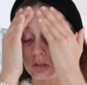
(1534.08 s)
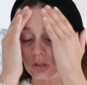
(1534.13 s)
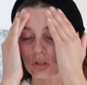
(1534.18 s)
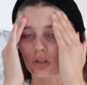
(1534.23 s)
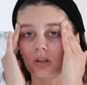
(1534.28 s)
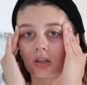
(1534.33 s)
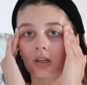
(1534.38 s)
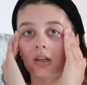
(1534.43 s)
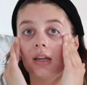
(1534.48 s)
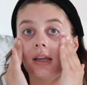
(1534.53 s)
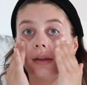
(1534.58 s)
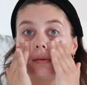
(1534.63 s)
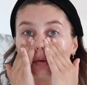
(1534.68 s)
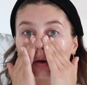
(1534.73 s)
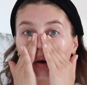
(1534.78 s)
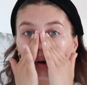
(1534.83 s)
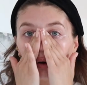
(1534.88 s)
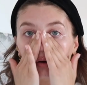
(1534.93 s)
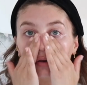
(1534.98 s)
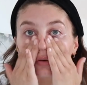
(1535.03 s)
says you can leave
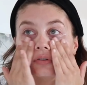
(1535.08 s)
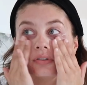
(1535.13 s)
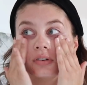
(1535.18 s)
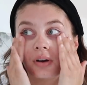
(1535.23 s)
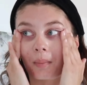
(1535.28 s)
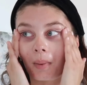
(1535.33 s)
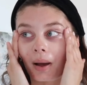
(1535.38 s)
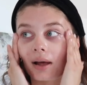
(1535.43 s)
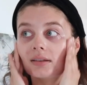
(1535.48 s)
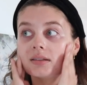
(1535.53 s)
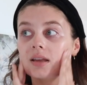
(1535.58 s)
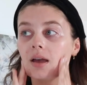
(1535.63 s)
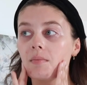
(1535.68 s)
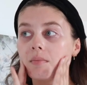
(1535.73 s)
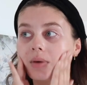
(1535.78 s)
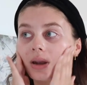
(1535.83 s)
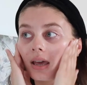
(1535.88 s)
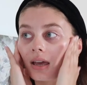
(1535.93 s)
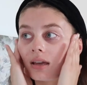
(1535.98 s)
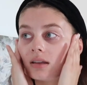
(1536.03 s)
it on for about
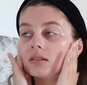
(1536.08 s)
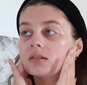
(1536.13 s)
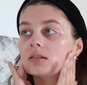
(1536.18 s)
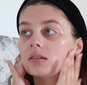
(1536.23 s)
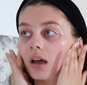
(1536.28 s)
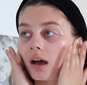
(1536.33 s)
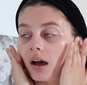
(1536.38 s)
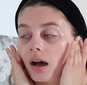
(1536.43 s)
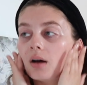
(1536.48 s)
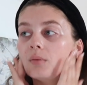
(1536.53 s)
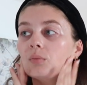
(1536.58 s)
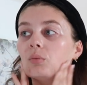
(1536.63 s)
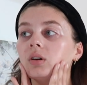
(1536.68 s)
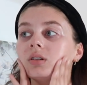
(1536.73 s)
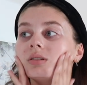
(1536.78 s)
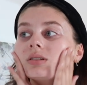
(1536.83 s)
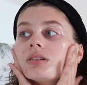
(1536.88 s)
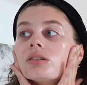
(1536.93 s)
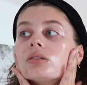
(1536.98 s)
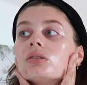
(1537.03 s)
10 minutes
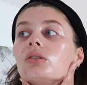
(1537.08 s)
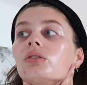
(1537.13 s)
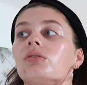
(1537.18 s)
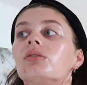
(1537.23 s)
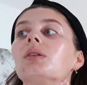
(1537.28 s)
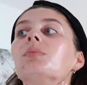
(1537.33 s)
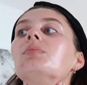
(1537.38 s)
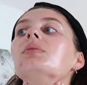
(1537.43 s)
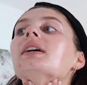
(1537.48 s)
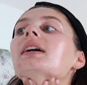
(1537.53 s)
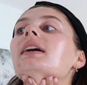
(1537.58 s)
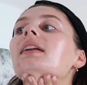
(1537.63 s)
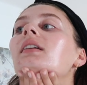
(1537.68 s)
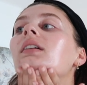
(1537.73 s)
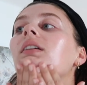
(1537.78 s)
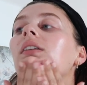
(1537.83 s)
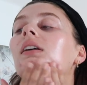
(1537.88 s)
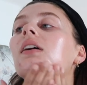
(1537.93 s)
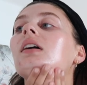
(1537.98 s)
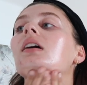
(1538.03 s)
once it's sort of rubbed
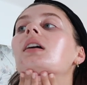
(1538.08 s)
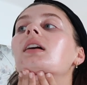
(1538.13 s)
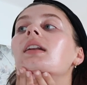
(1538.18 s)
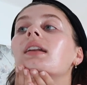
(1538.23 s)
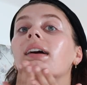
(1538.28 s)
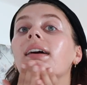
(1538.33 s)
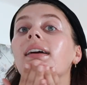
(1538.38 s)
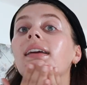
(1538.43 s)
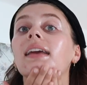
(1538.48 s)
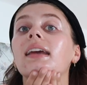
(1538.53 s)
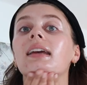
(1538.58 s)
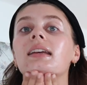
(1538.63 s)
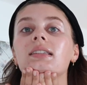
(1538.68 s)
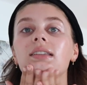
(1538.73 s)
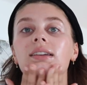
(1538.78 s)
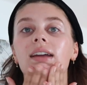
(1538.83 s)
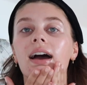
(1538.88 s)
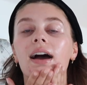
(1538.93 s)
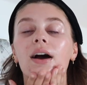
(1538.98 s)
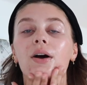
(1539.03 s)
in like it
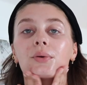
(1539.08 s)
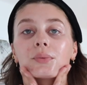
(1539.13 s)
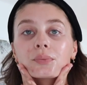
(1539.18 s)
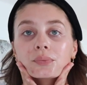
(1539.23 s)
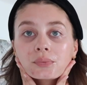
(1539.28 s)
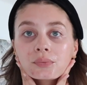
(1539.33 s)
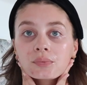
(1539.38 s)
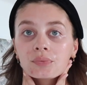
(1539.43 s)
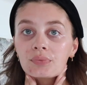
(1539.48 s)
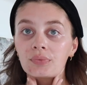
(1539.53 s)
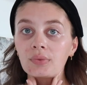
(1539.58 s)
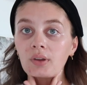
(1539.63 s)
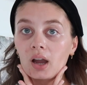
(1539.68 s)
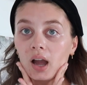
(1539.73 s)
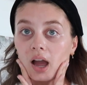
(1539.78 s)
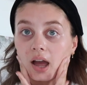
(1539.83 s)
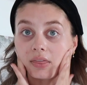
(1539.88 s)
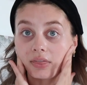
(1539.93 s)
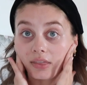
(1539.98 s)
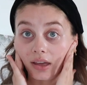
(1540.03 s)
is now,
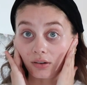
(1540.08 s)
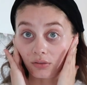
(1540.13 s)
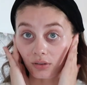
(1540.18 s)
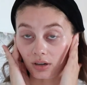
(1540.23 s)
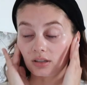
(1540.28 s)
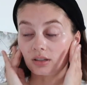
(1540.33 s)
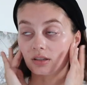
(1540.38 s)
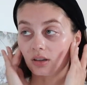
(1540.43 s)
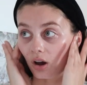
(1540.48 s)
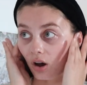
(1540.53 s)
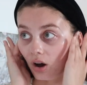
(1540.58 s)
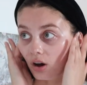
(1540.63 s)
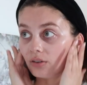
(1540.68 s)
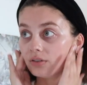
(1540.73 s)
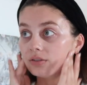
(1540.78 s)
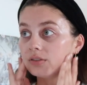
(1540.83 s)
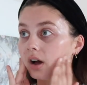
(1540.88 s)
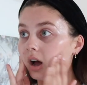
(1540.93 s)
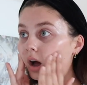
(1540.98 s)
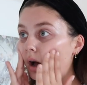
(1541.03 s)
and then rinse it
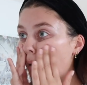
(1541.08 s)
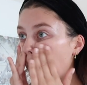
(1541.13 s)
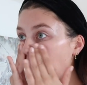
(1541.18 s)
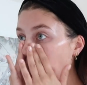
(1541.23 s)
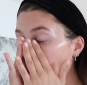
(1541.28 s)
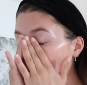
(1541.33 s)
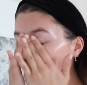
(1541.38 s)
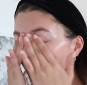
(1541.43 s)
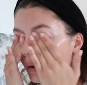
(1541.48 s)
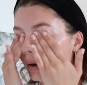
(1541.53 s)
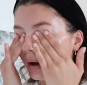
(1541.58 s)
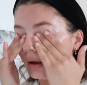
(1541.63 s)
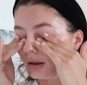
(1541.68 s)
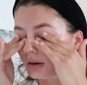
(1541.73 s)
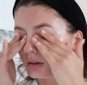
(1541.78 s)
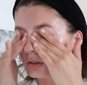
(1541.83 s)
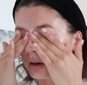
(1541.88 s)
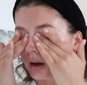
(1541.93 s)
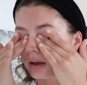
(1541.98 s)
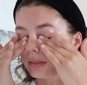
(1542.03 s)
off. And
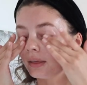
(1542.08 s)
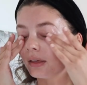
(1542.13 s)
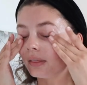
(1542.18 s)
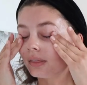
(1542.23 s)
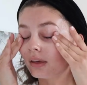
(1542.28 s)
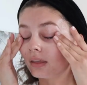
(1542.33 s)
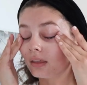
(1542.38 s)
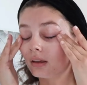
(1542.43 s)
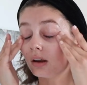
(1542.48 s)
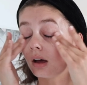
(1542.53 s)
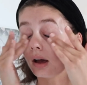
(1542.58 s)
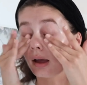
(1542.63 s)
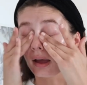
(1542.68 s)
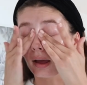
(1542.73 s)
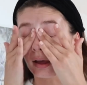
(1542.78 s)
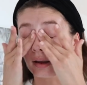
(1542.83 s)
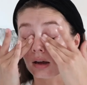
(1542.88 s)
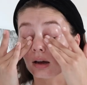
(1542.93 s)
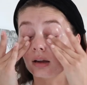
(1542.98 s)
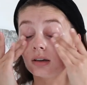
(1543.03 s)
I tried that the other night
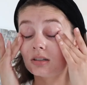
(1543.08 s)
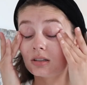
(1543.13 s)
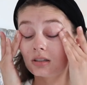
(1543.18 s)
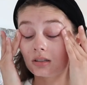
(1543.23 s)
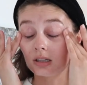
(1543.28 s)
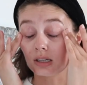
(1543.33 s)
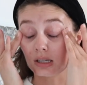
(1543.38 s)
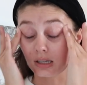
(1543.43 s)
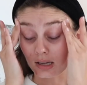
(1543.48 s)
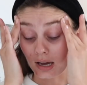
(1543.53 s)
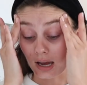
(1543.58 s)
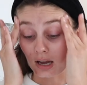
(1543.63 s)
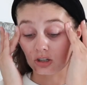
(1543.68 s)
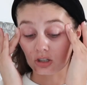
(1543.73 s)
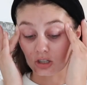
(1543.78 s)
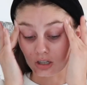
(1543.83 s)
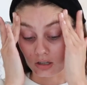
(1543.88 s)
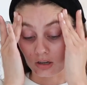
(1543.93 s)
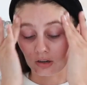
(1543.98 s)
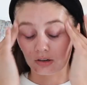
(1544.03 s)
and I did
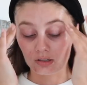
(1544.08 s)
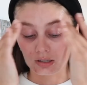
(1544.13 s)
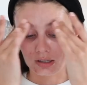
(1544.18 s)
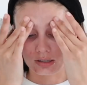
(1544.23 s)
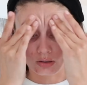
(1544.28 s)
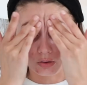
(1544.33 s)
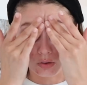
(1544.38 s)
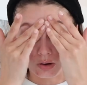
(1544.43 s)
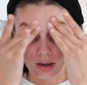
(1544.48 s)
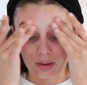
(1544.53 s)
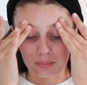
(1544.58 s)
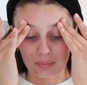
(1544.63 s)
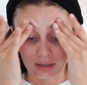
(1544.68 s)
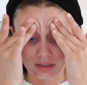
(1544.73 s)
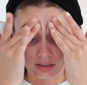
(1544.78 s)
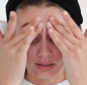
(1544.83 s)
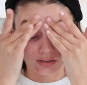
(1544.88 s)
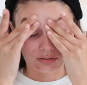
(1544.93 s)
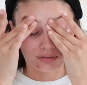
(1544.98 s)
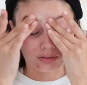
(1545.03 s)
actually notice quite a
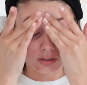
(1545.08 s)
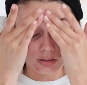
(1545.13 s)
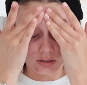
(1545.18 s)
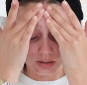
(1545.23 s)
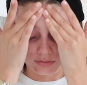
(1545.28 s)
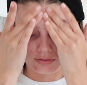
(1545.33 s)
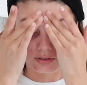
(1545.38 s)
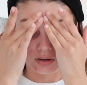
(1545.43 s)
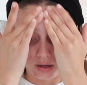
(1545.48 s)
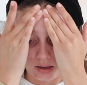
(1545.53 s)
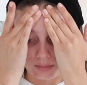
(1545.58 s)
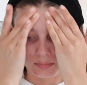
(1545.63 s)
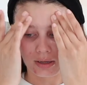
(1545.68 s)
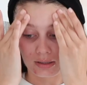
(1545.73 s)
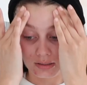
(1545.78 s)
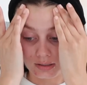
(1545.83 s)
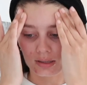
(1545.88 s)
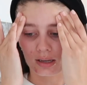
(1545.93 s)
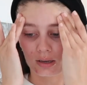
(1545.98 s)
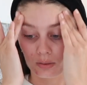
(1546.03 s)
big difference. I feel like my
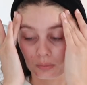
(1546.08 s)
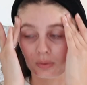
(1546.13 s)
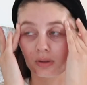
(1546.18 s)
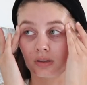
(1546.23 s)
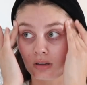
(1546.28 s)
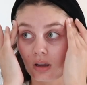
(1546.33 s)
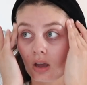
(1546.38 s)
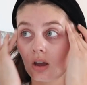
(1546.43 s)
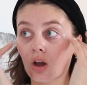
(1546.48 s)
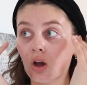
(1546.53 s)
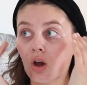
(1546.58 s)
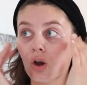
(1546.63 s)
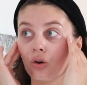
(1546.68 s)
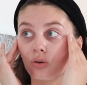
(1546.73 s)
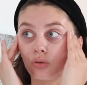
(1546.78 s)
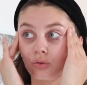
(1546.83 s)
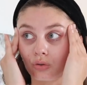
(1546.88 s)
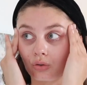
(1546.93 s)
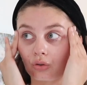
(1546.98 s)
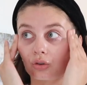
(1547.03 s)
skin was
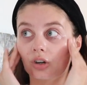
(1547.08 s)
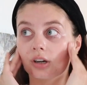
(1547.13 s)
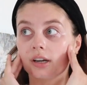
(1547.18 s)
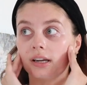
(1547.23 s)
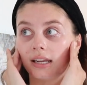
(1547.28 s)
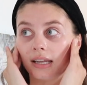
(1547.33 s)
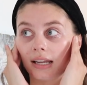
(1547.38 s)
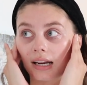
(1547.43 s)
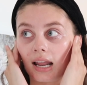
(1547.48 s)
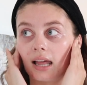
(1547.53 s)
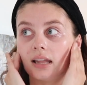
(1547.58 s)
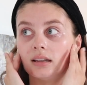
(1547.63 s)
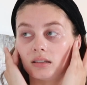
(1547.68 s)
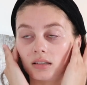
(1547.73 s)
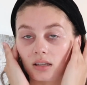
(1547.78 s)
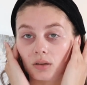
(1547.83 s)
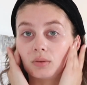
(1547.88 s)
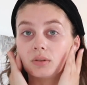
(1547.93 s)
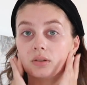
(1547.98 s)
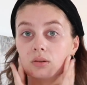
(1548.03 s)
really
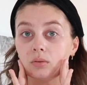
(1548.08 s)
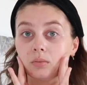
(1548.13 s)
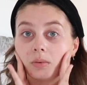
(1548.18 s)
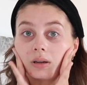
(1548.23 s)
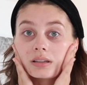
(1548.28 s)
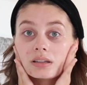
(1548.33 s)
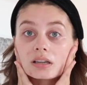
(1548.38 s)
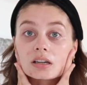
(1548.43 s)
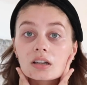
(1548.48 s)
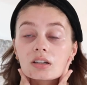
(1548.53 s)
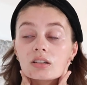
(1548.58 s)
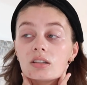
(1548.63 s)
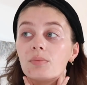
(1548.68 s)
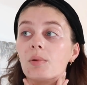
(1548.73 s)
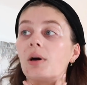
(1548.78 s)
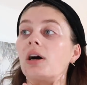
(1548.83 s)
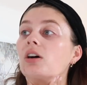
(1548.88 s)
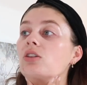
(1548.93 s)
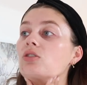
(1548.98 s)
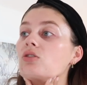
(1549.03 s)
cleansed. It was almost like a
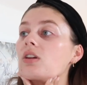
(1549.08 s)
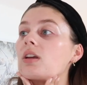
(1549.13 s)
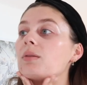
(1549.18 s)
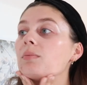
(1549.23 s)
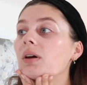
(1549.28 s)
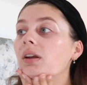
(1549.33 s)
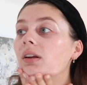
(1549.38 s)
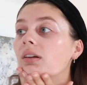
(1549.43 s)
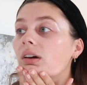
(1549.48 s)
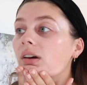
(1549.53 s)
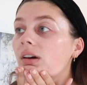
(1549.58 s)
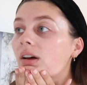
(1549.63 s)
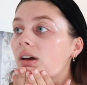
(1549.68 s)
spa treatment,